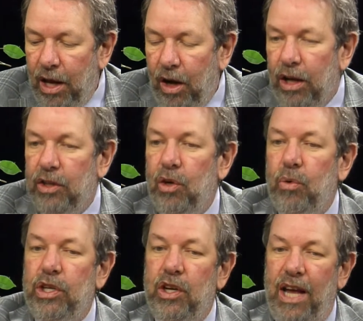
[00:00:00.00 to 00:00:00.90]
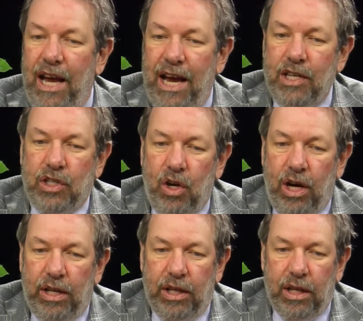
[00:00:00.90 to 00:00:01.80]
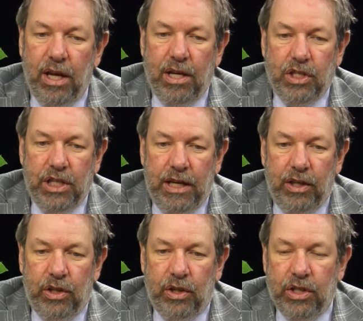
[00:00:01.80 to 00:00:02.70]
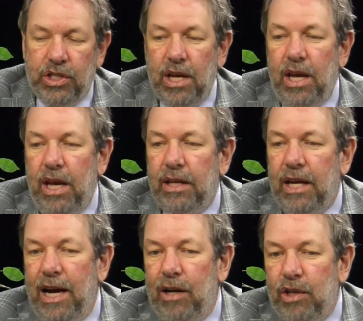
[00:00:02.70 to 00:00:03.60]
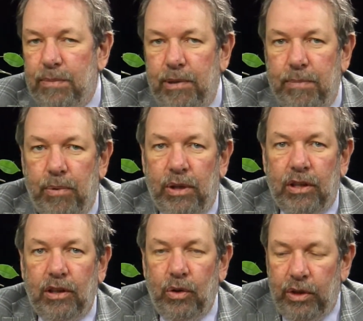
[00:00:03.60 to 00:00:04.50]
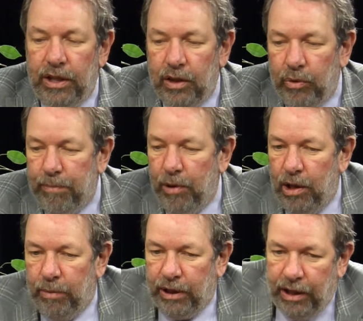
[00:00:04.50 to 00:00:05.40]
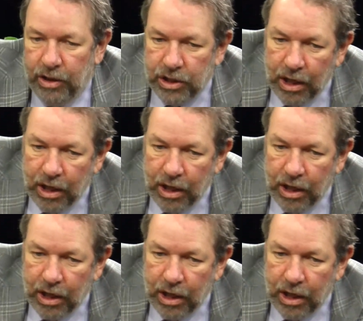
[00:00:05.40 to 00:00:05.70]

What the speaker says: although when you ask all the senators and Congress people, including the Republicans,